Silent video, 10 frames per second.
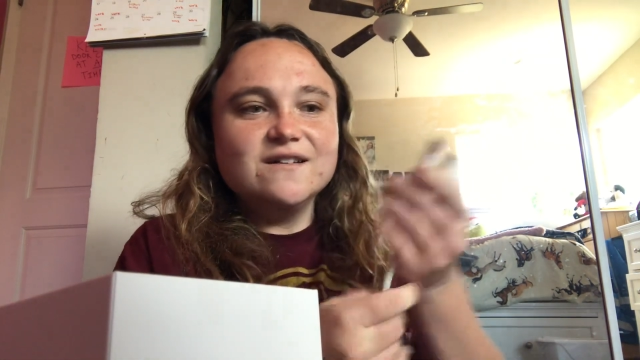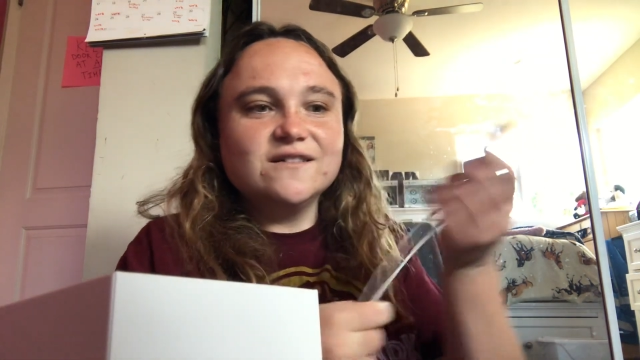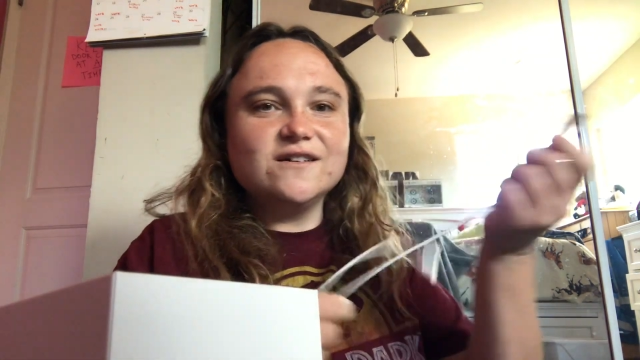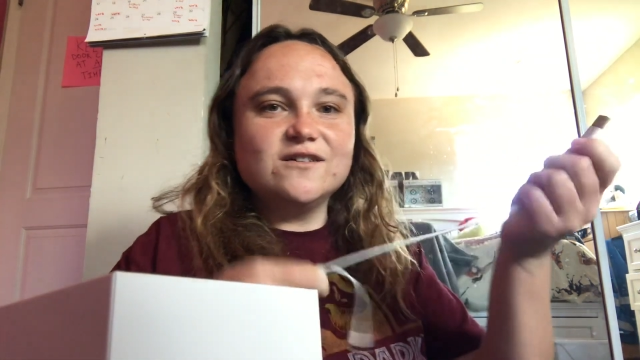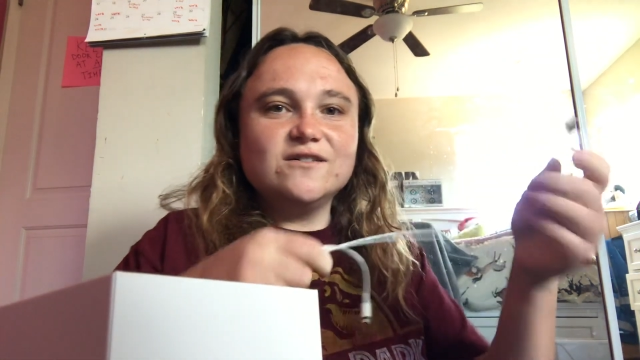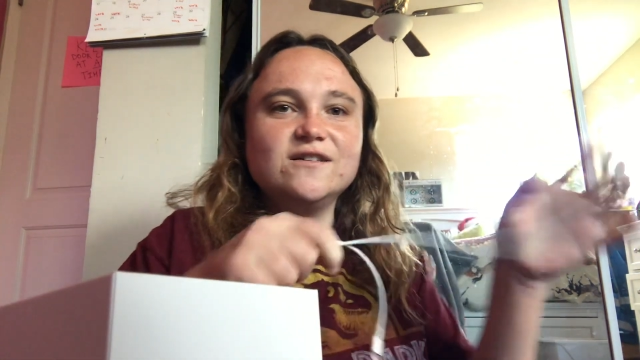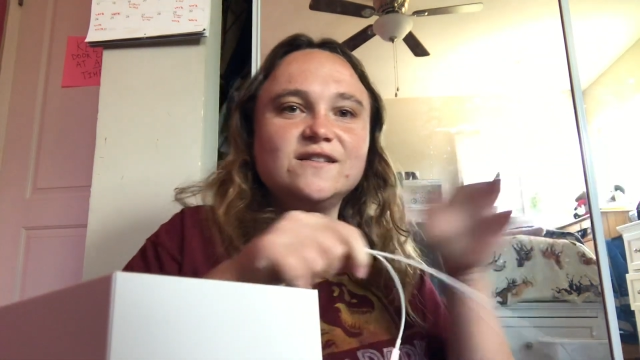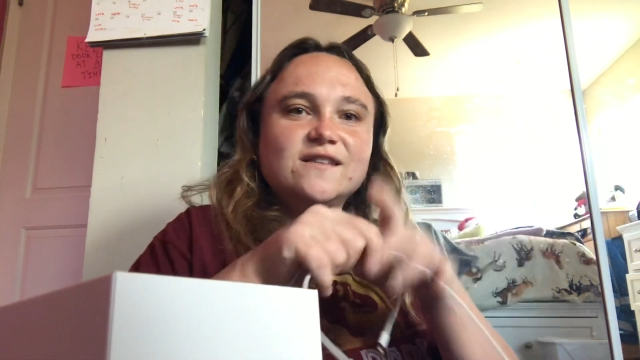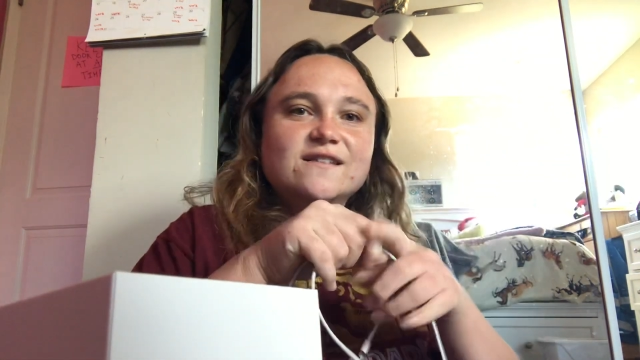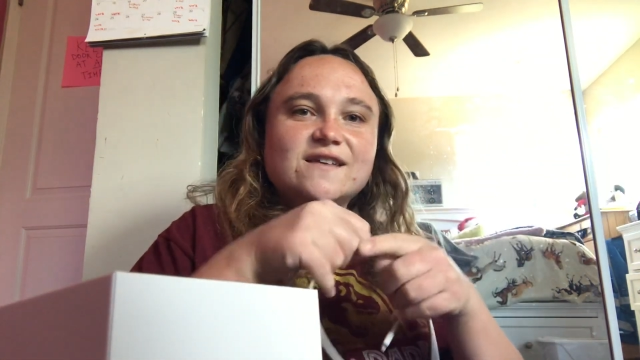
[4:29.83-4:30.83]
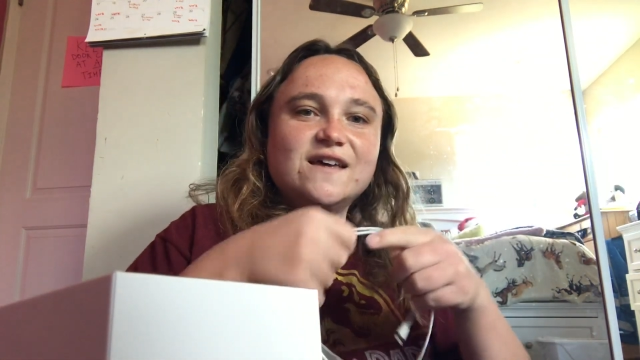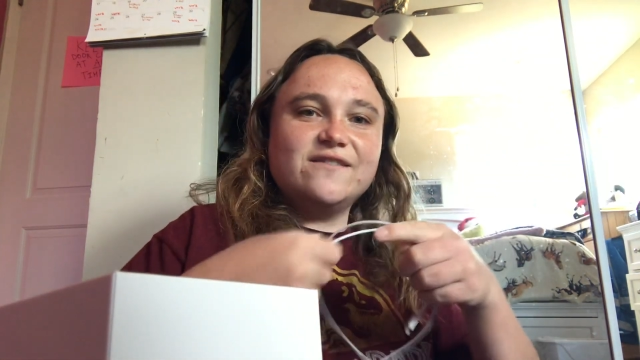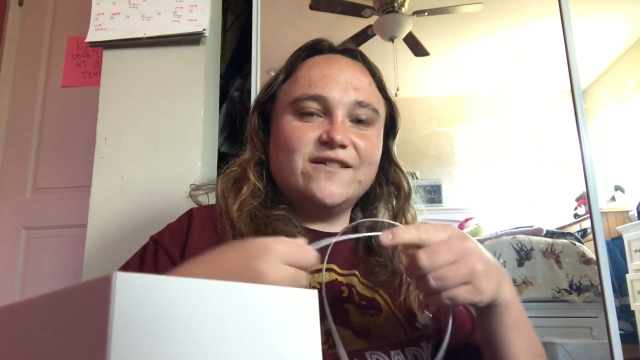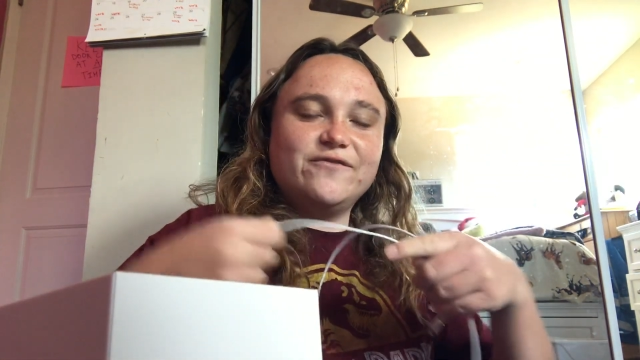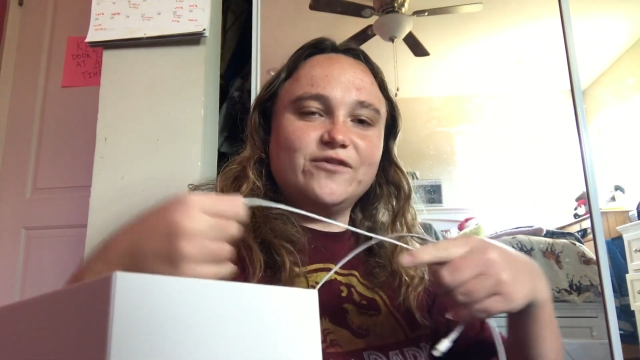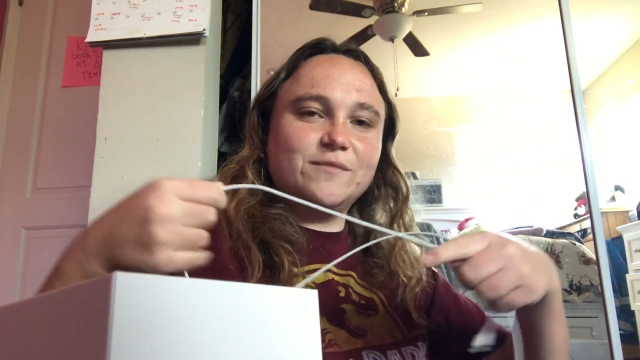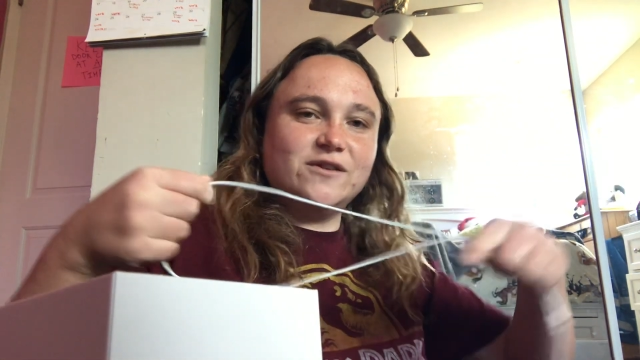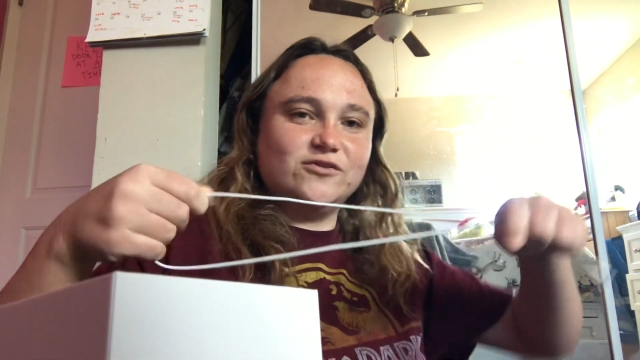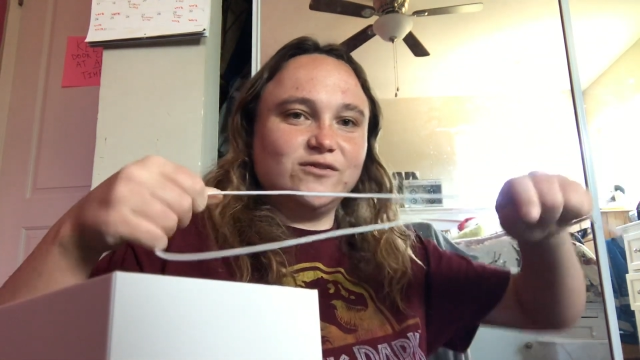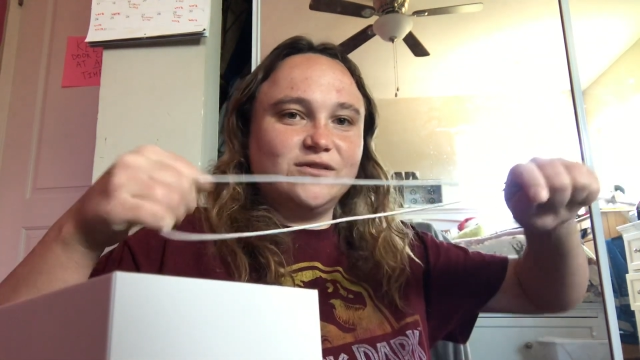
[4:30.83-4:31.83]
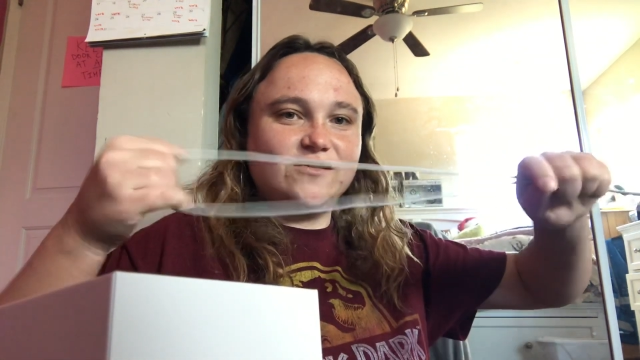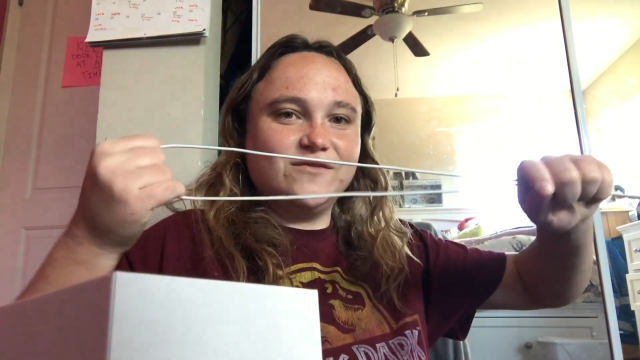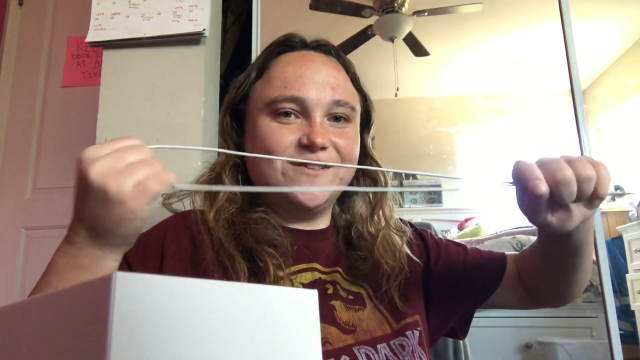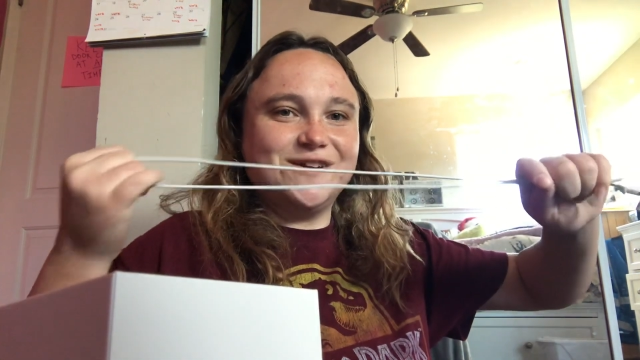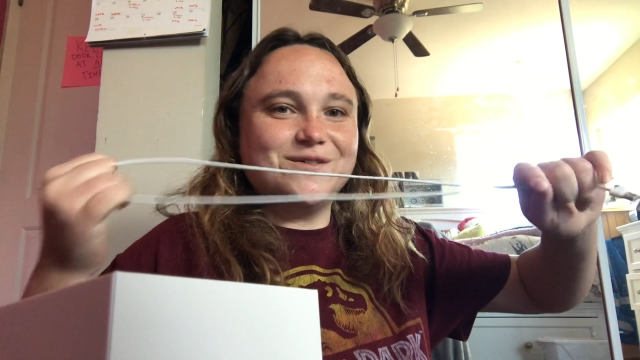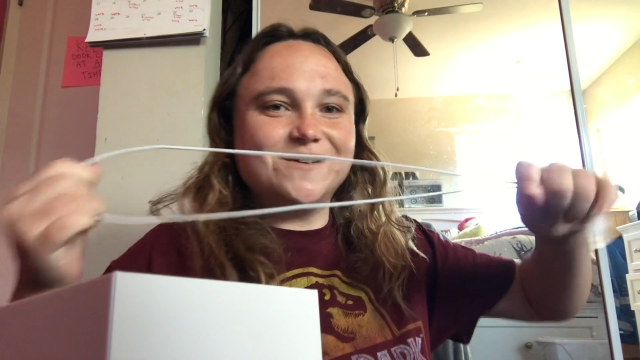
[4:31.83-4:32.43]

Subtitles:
So that's kind of it for my short little video.